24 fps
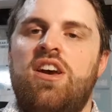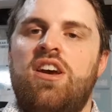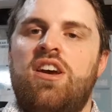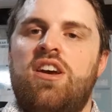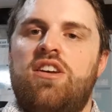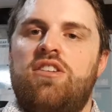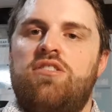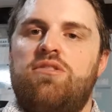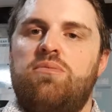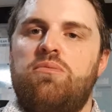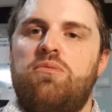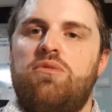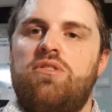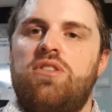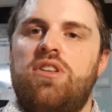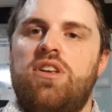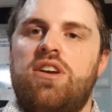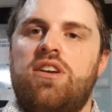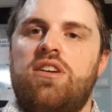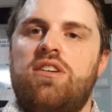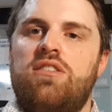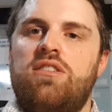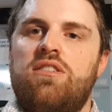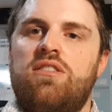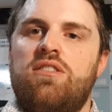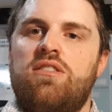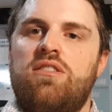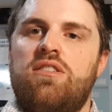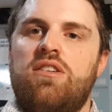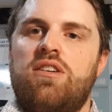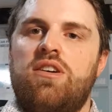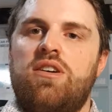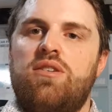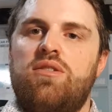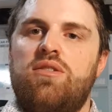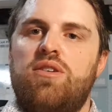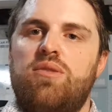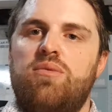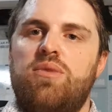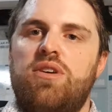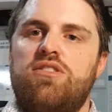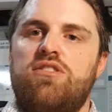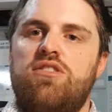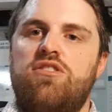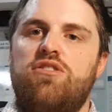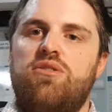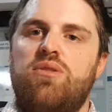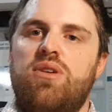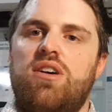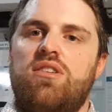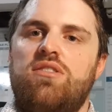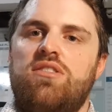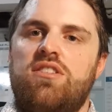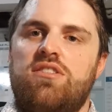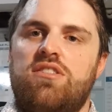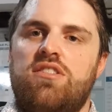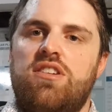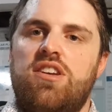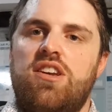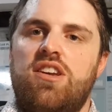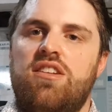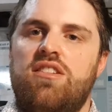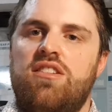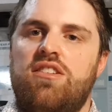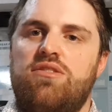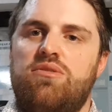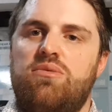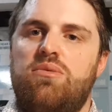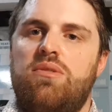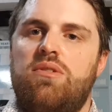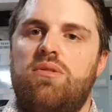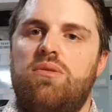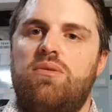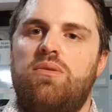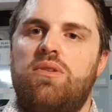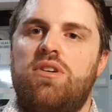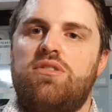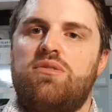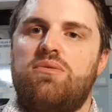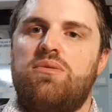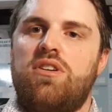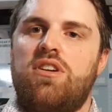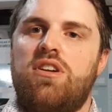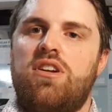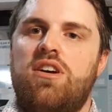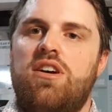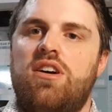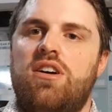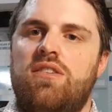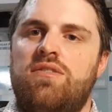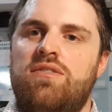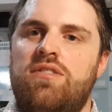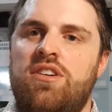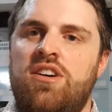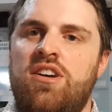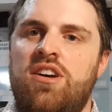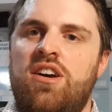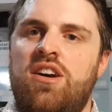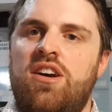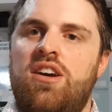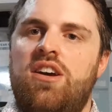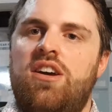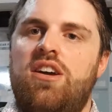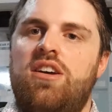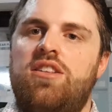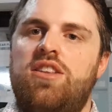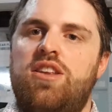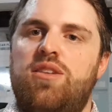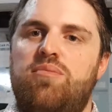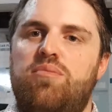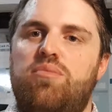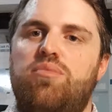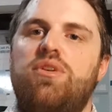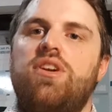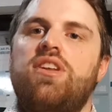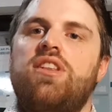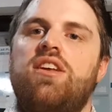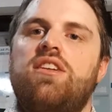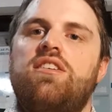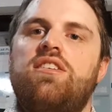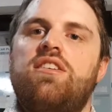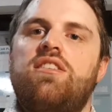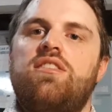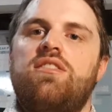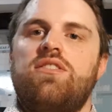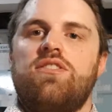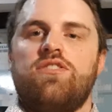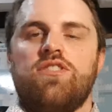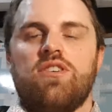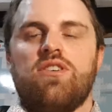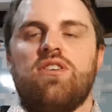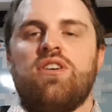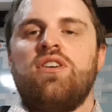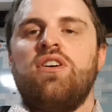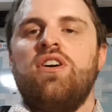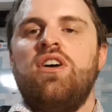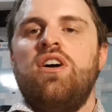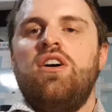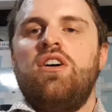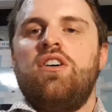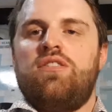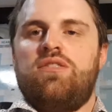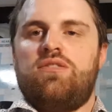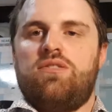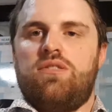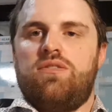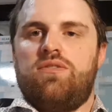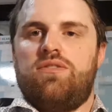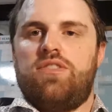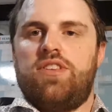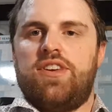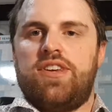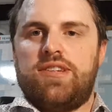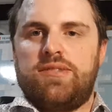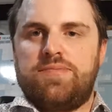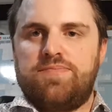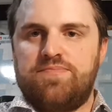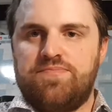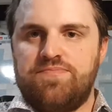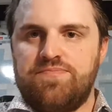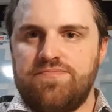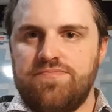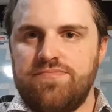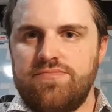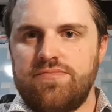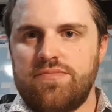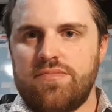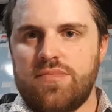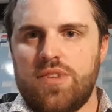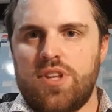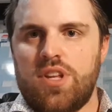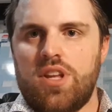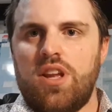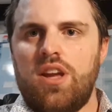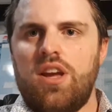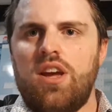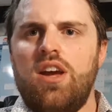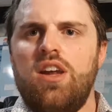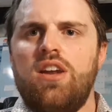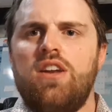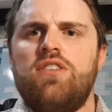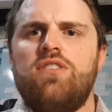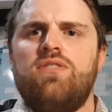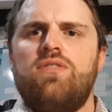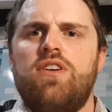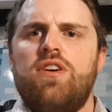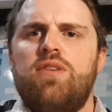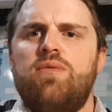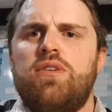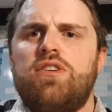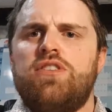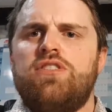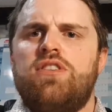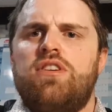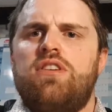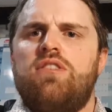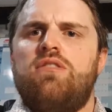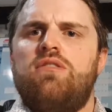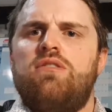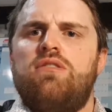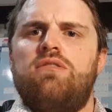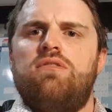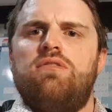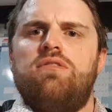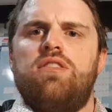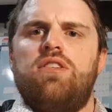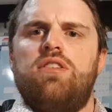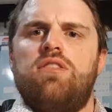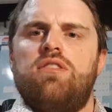It's more like I wasted 2 hours yesterday, let's waste 1.5, and then bring that down to 0, sort of thing. And it's very much a whole,